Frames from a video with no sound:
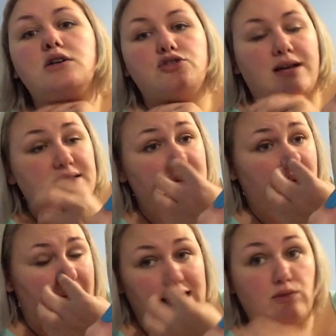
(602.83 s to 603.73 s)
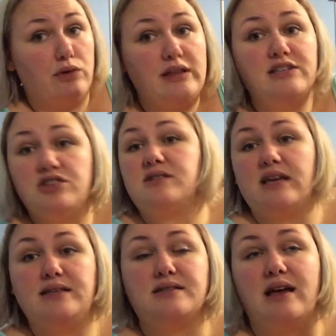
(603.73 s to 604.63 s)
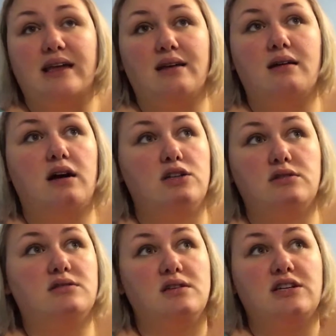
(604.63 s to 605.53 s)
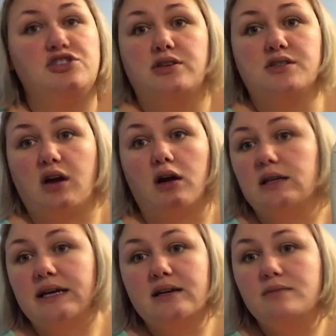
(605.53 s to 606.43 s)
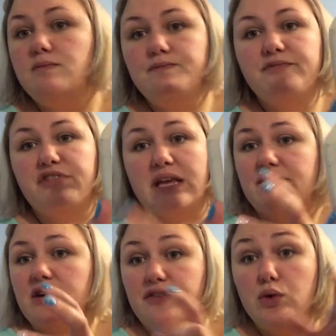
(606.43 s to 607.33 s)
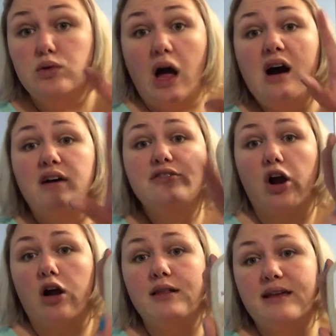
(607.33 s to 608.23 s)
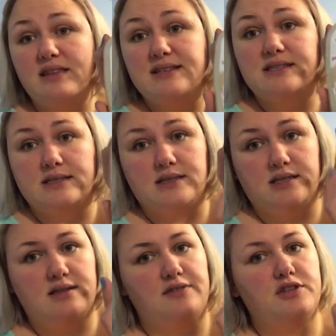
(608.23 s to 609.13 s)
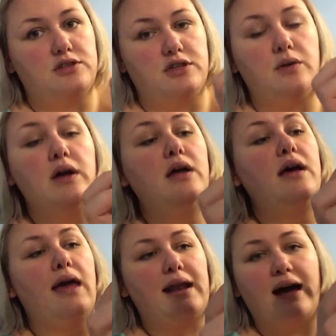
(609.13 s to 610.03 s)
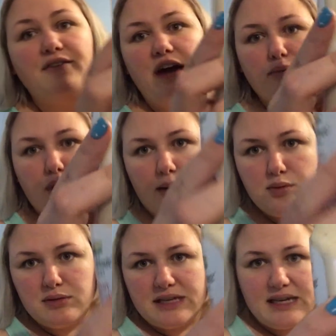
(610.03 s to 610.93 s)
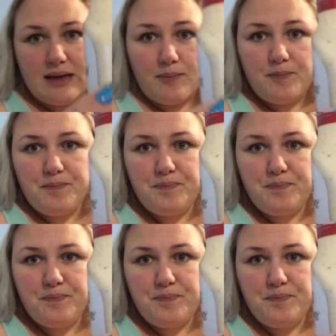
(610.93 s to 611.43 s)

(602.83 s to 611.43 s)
dressing, and it really just tastes like a delicious garlic flavor. If you love garlic, this is the stuff to do. And I've had probably